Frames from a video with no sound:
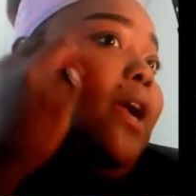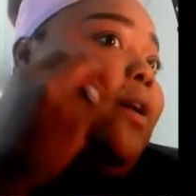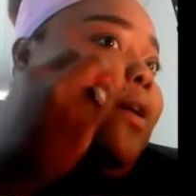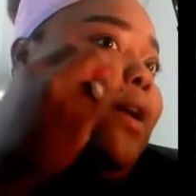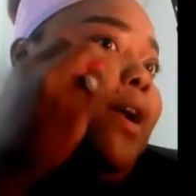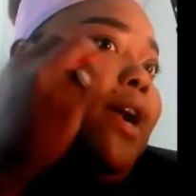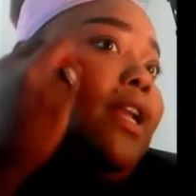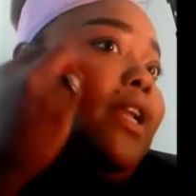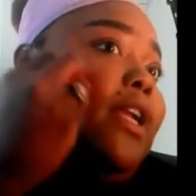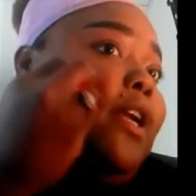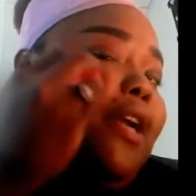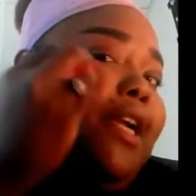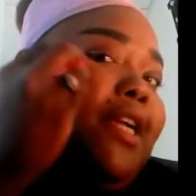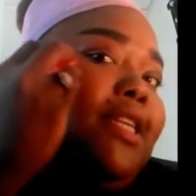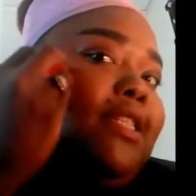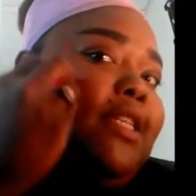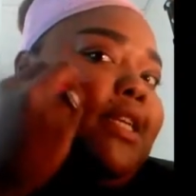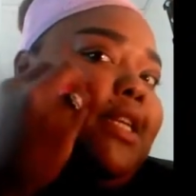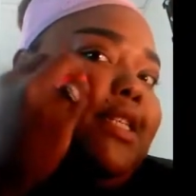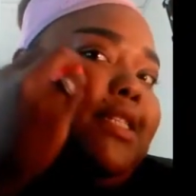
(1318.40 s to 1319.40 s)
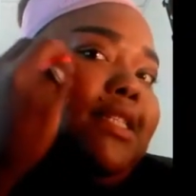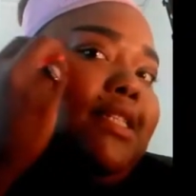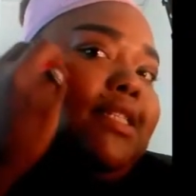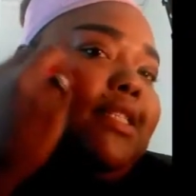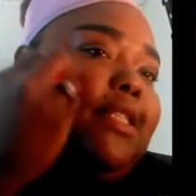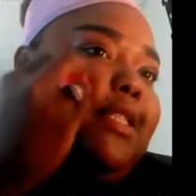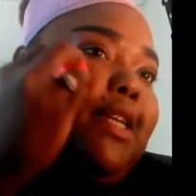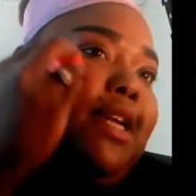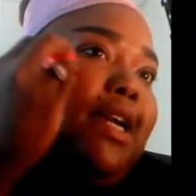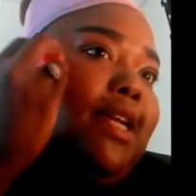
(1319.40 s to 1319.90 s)
go kind of crazy because this
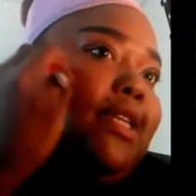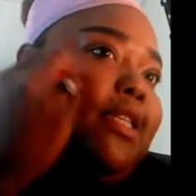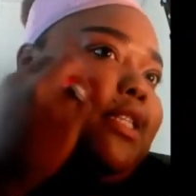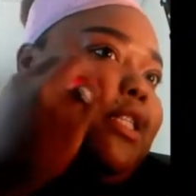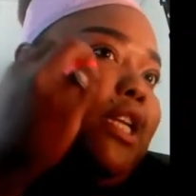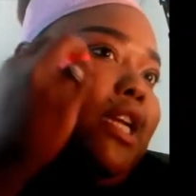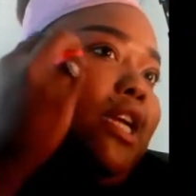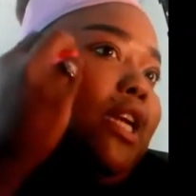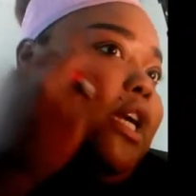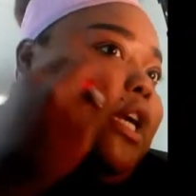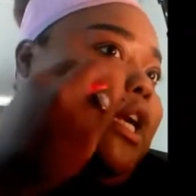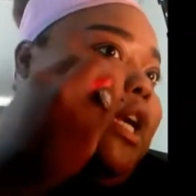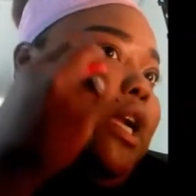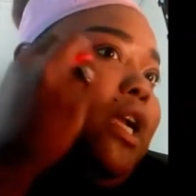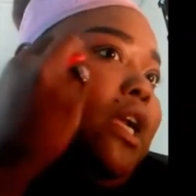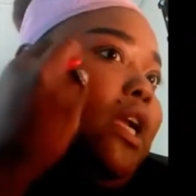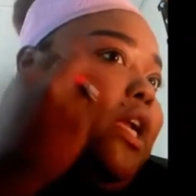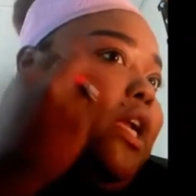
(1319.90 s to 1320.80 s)
is kind of sheer.